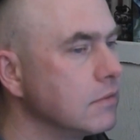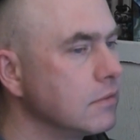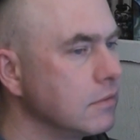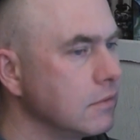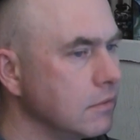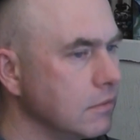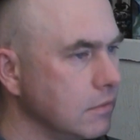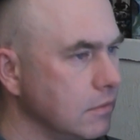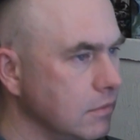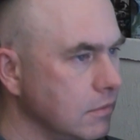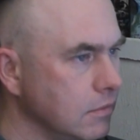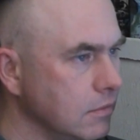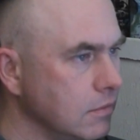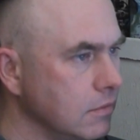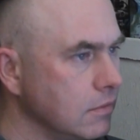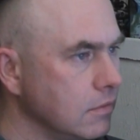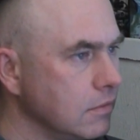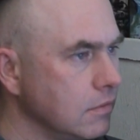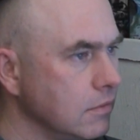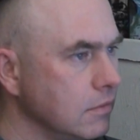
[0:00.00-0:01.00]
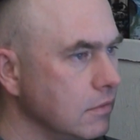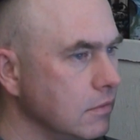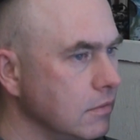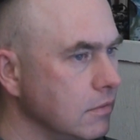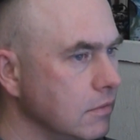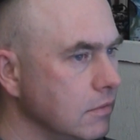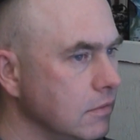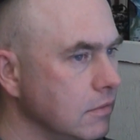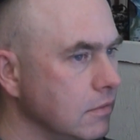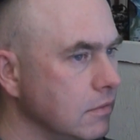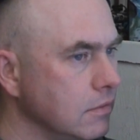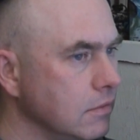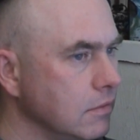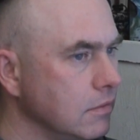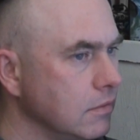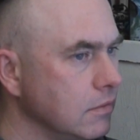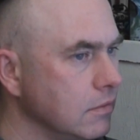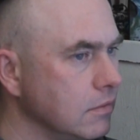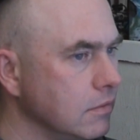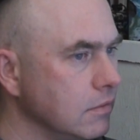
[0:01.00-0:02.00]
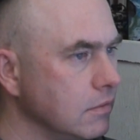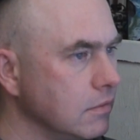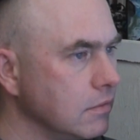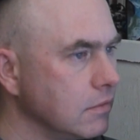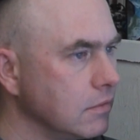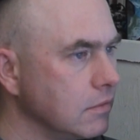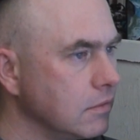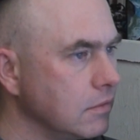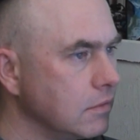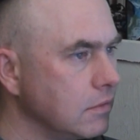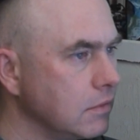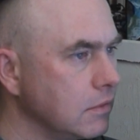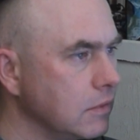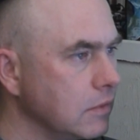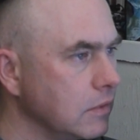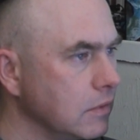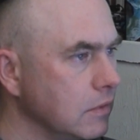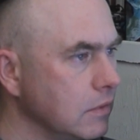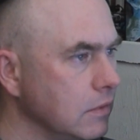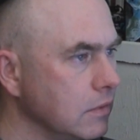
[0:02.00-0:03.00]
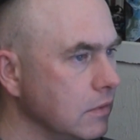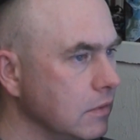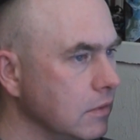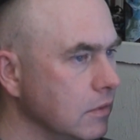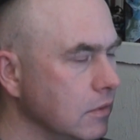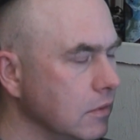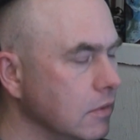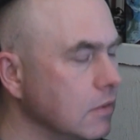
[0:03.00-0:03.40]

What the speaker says: The person shown says nothing.